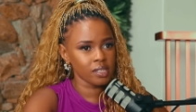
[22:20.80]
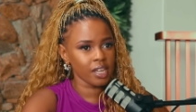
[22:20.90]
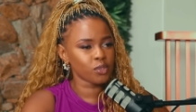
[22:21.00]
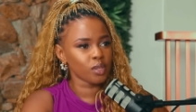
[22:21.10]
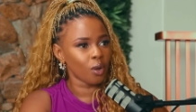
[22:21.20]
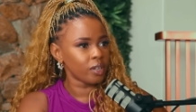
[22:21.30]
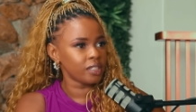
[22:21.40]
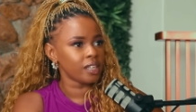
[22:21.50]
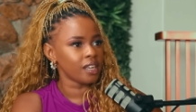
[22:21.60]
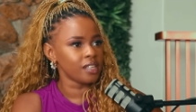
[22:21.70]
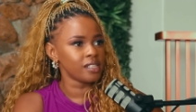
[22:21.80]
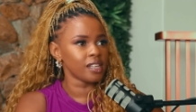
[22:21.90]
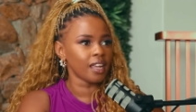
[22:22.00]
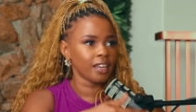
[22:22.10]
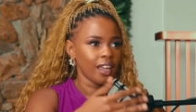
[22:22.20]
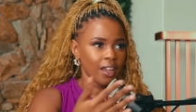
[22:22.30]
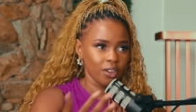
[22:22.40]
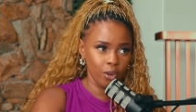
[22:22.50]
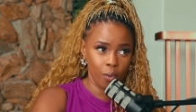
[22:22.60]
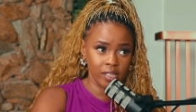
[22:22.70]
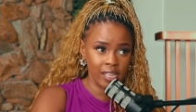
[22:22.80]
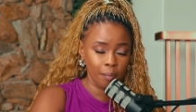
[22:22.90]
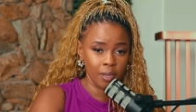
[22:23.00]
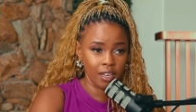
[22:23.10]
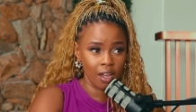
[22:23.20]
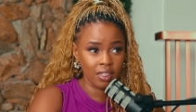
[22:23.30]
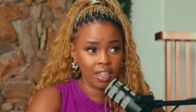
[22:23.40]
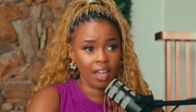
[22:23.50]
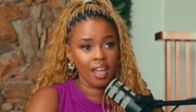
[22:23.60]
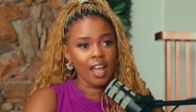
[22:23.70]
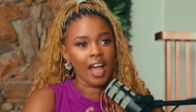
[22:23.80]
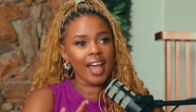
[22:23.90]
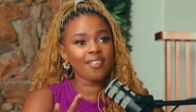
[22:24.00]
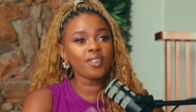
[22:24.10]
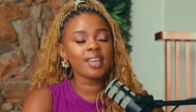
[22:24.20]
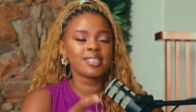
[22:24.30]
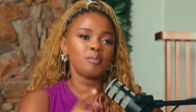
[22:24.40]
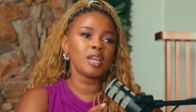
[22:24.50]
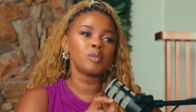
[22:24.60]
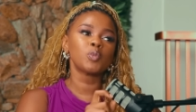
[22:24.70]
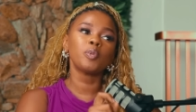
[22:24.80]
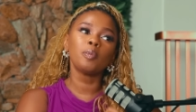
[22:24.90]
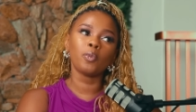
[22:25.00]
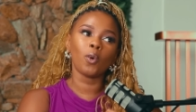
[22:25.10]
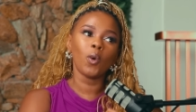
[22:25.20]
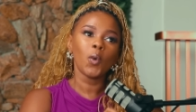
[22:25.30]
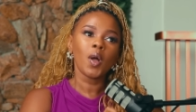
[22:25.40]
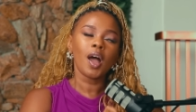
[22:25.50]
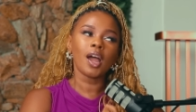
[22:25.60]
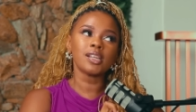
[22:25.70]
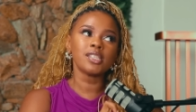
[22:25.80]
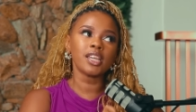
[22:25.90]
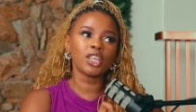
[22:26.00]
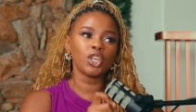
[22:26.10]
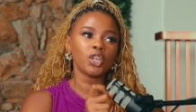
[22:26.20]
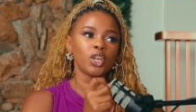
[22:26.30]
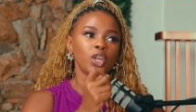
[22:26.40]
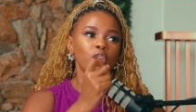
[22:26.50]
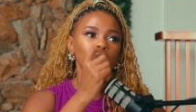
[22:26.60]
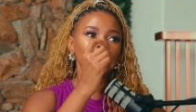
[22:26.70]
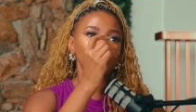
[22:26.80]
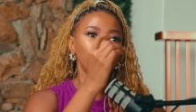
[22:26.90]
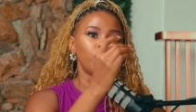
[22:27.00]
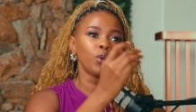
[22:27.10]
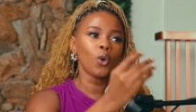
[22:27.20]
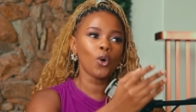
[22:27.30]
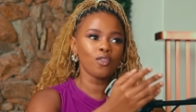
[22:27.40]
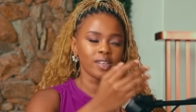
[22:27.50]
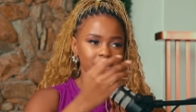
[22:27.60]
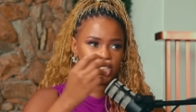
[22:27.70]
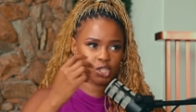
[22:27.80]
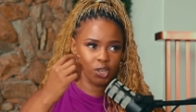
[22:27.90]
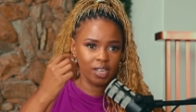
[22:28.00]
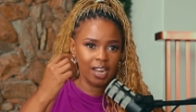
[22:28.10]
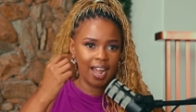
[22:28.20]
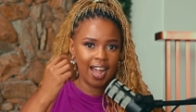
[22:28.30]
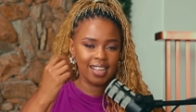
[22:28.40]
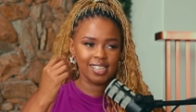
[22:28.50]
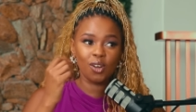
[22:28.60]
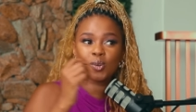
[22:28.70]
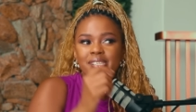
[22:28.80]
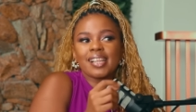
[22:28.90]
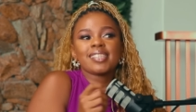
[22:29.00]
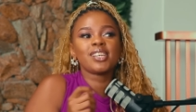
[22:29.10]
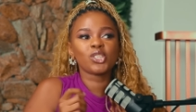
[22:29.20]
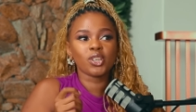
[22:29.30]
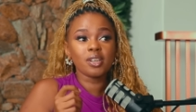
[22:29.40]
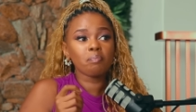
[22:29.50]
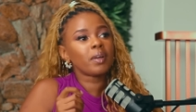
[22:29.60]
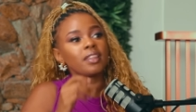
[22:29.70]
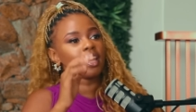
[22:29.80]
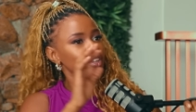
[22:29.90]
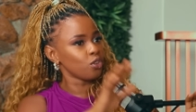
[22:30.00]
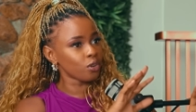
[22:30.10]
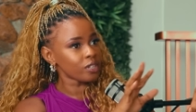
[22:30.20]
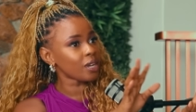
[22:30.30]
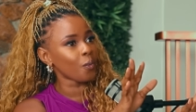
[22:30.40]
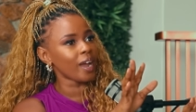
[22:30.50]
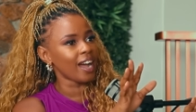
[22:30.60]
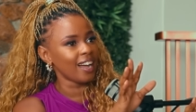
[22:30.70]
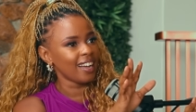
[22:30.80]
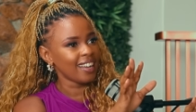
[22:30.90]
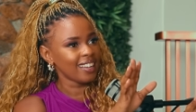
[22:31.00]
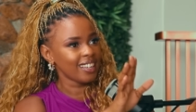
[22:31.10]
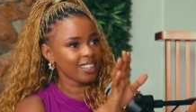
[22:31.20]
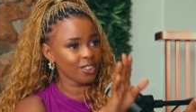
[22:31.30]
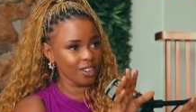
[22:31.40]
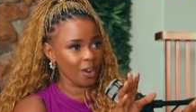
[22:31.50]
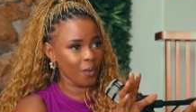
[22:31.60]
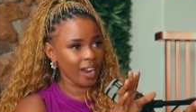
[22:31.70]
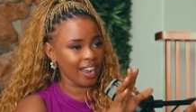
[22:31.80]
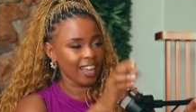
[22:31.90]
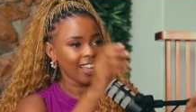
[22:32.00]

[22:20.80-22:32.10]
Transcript: in touch with the audience and know what's happening out there, I feel like sometimes people are taking your conversation as a consultation, but you're not aware. You're not aware.